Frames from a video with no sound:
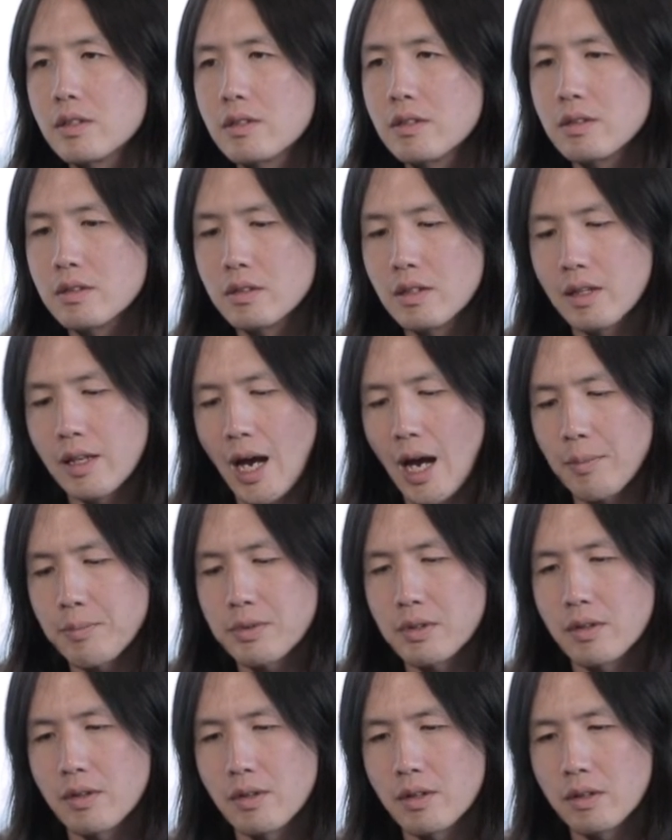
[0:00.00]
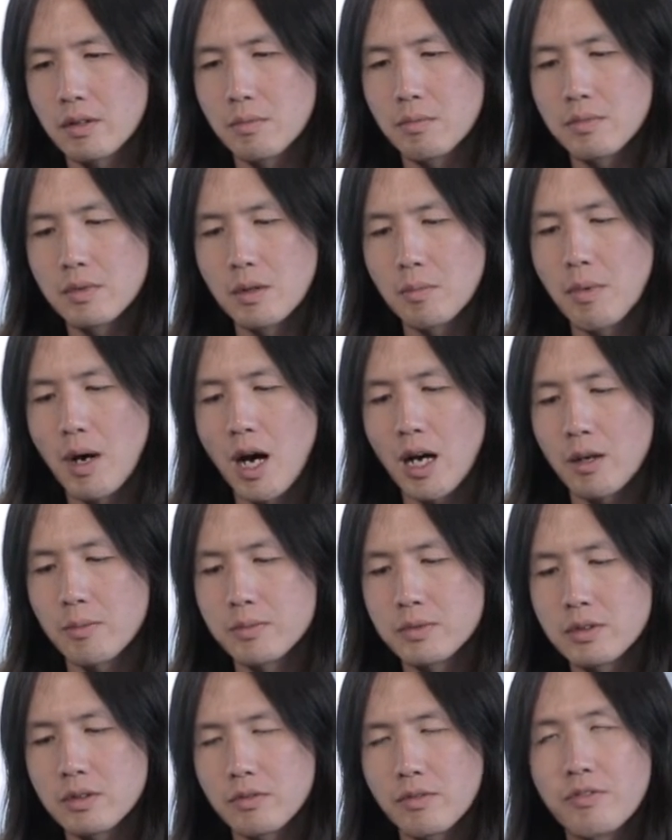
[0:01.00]
the gaps on the
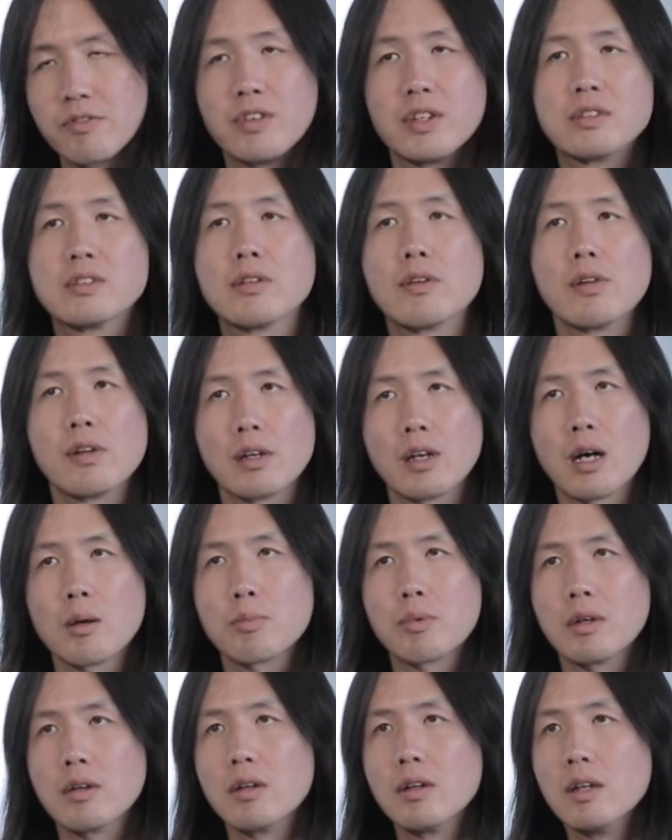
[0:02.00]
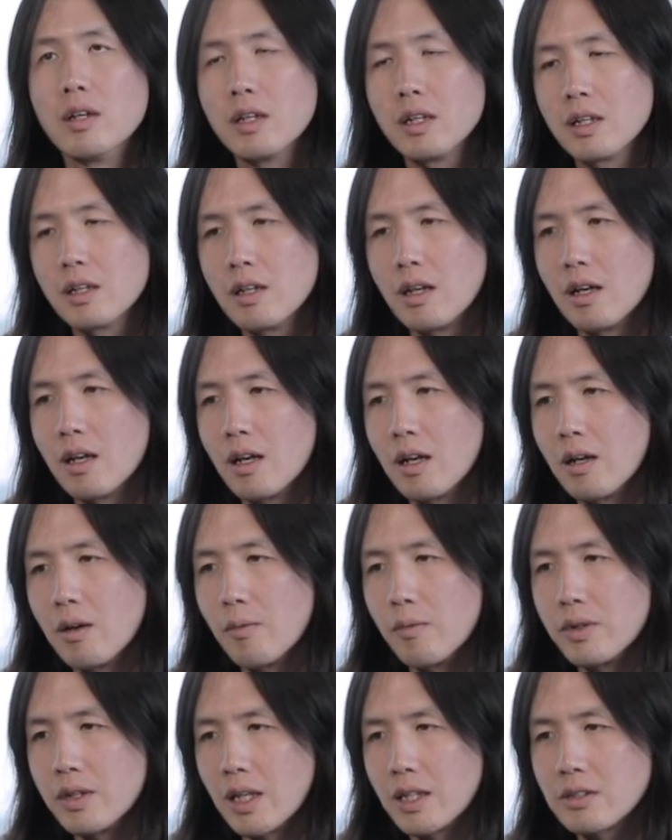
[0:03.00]
bottom to fit to the upper.
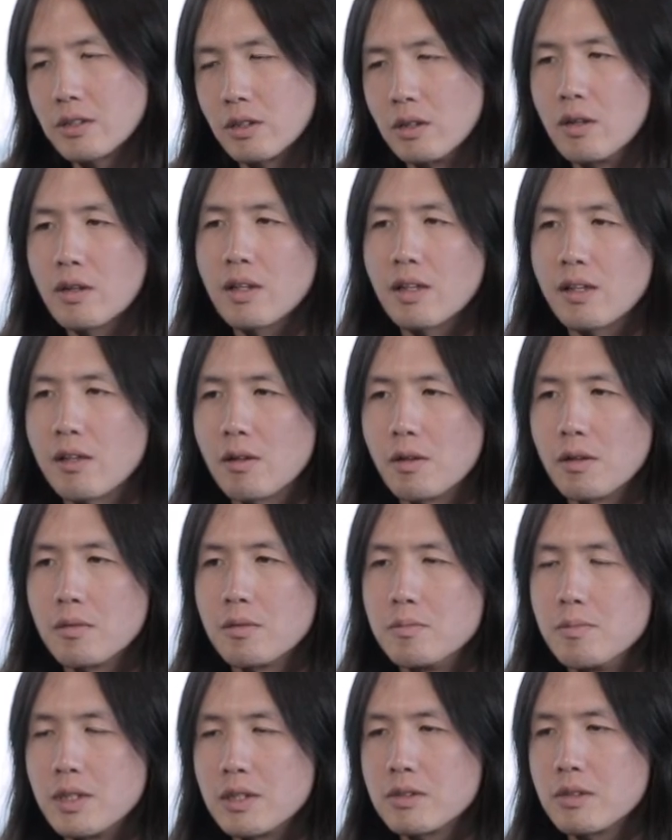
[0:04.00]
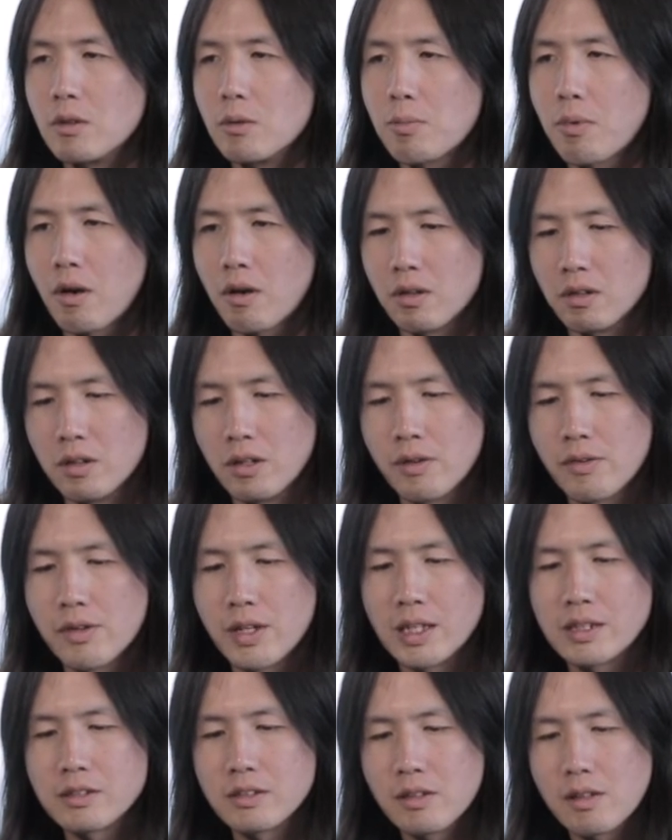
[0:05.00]
When you actually look at the midsole part alone,
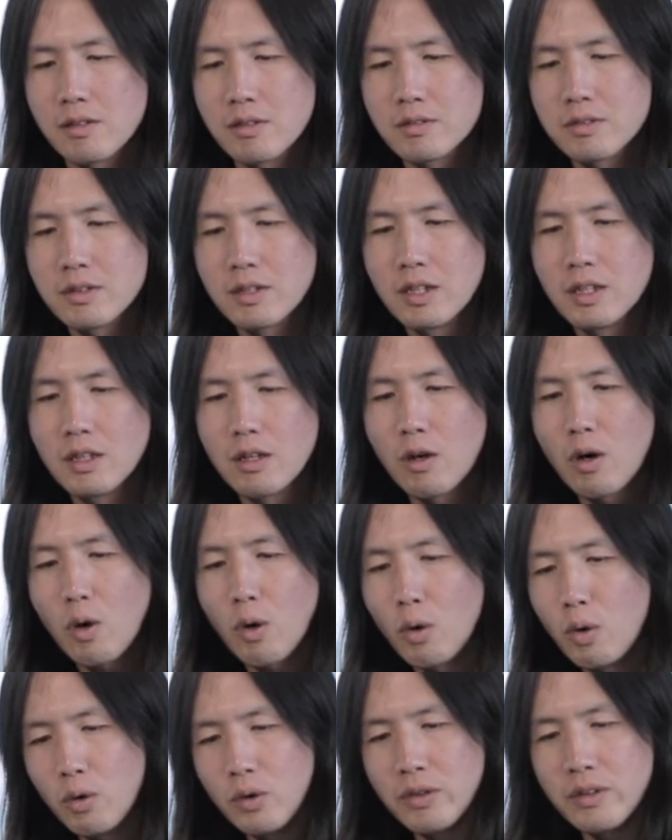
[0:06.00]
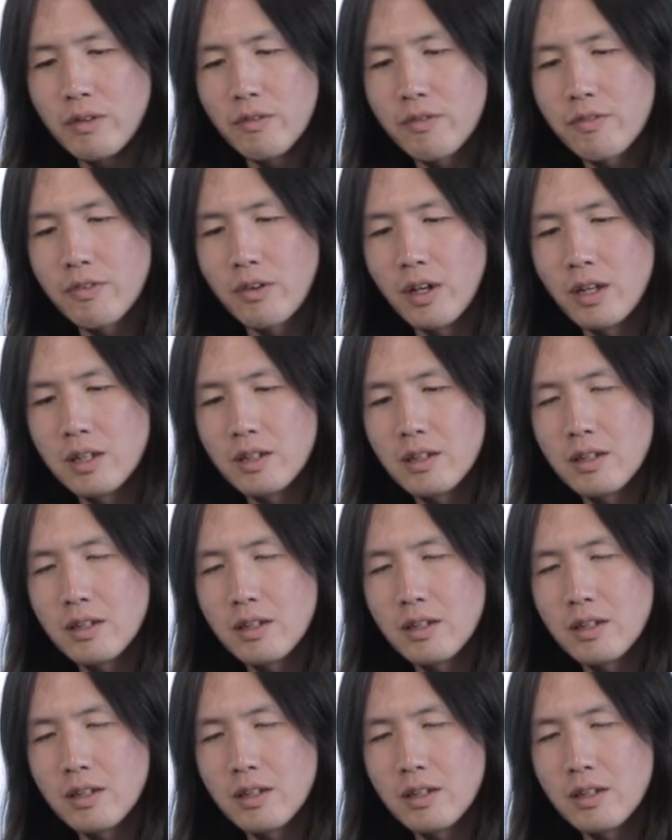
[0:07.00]
actually there's a hole in the front